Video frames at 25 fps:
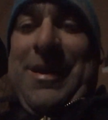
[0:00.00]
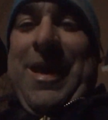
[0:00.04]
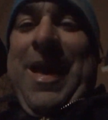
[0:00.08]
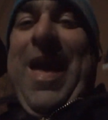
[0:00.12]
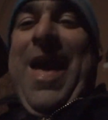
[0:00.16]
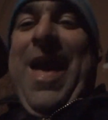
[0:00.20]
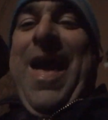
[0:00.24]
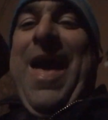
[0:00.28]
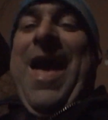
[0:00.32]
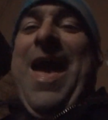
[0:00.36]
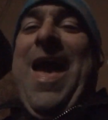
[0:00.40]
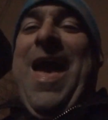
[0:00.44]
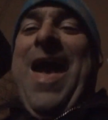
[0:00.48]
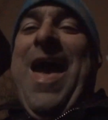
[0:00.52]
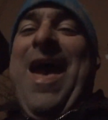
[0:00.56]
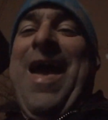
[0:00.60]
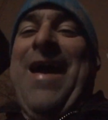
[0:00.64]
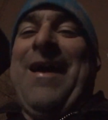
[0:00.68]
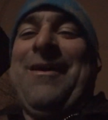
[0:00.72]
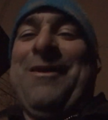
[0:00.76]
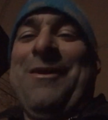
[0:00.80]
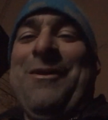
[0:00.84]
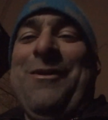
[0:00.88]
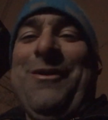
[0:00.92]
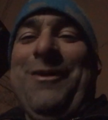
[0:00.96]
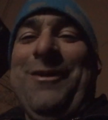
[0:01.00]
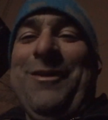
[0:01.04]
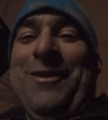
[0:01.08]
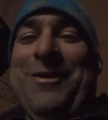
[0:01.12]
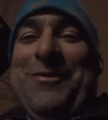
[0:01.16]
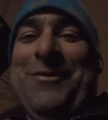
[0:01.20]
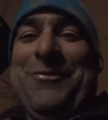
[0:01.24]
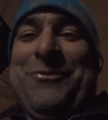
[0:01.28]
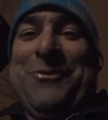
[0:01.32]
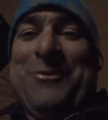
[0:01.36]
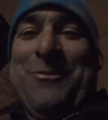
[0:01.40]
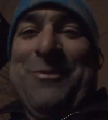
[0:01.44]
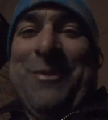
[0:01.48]
Call off
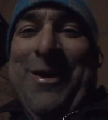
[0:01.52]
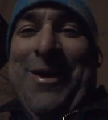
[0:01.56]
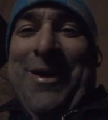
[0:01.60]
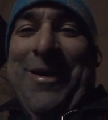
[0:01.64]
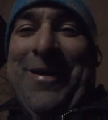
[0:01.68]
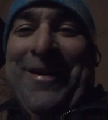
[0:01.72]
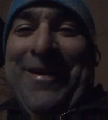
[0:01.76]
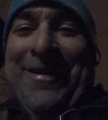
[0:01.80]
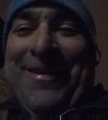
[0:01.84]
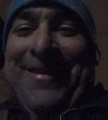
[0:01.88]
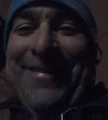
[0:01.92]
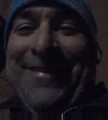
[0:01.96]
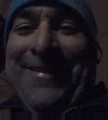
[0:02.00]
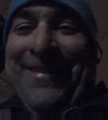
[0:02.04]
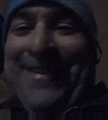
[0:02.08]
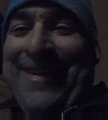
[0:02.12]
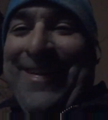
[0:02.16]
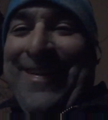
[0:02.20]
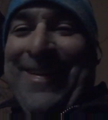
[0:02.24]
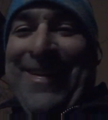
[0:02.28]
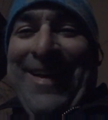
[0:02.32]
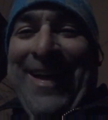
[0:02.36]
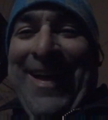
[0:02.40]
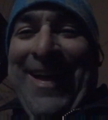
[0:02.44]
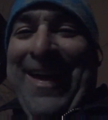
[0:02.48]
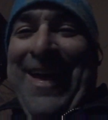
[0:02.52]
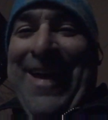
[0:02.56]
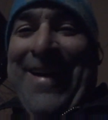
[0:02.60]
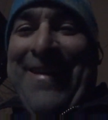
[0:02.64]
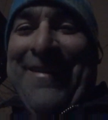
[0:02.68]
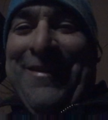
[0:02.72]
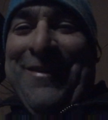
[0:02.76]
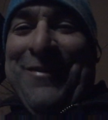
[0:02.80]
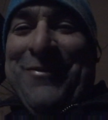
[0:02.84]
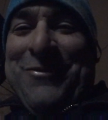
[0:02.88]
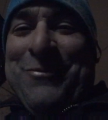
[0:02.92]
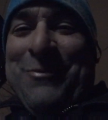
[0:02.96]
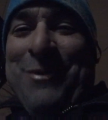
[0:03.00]
tomorrow. I can't call
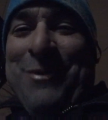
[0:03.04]
tomorrow.